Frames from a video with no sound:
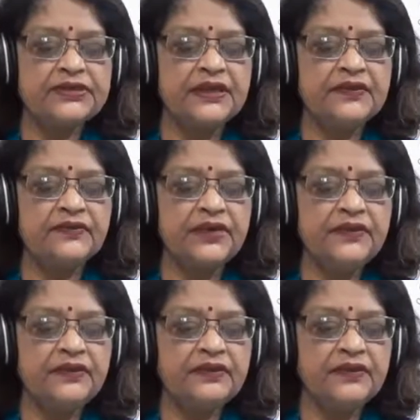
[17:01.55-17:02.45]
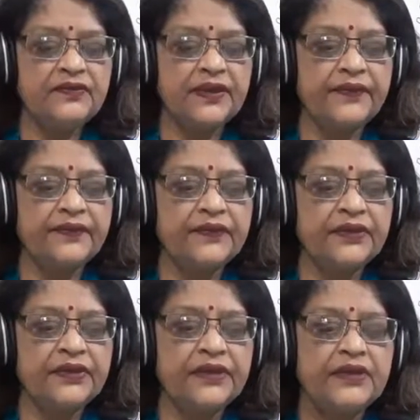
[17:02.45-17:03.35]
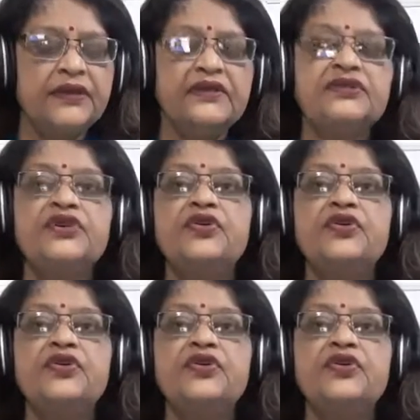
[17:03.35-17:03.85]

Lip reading: and one divan. Gerald